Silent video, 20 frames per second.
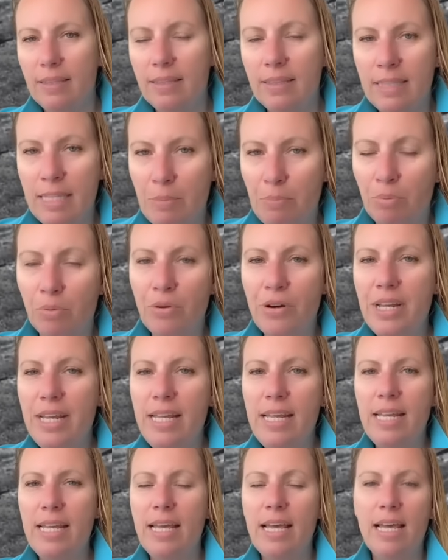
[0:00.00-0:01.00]

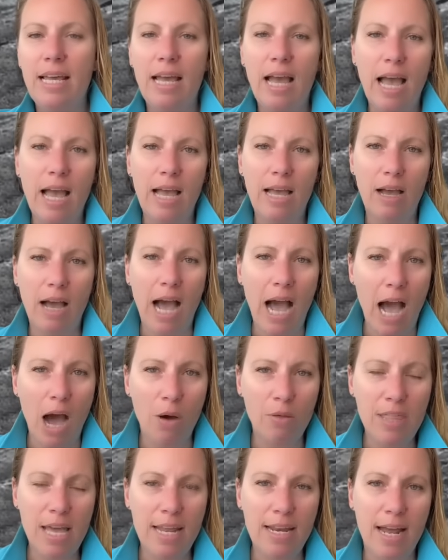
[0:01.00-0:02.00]
debris,
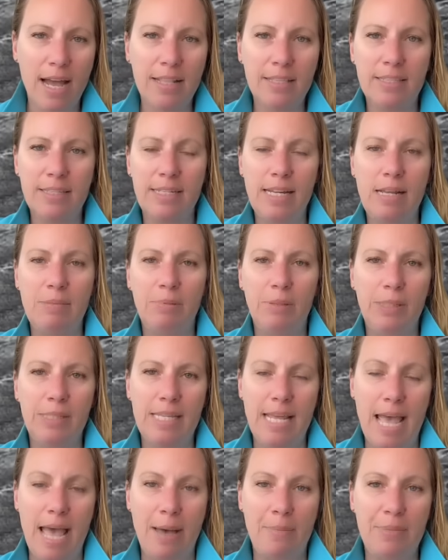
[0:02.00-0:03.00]
how that unstable
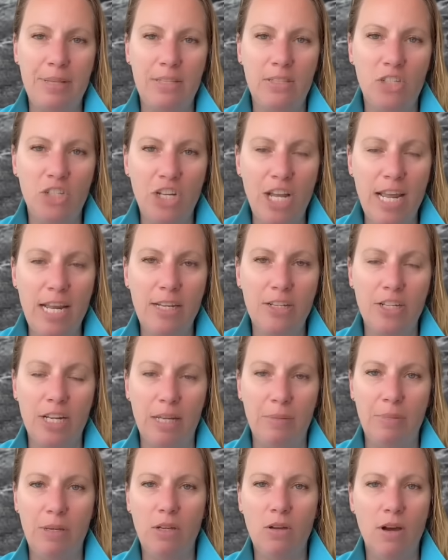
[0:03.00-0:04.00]
dam is
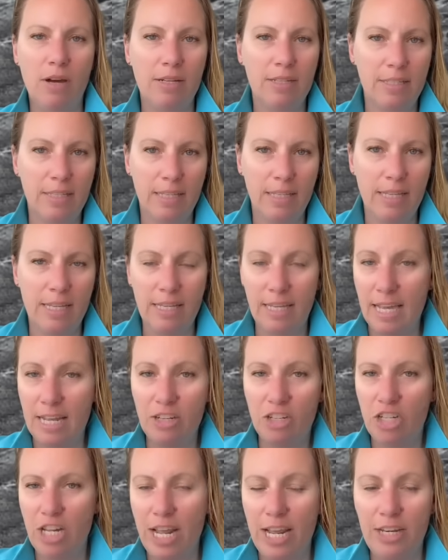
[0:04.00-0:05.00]
changing because it
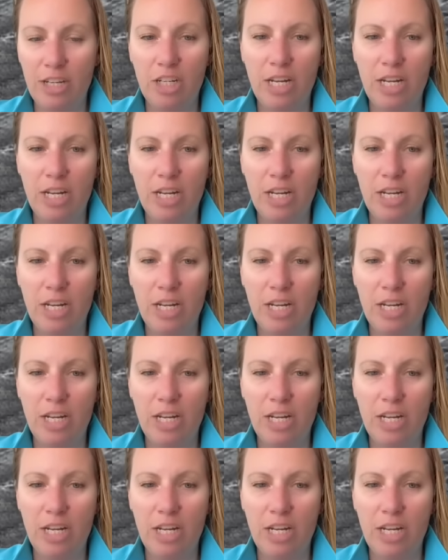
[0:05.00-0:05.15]
can change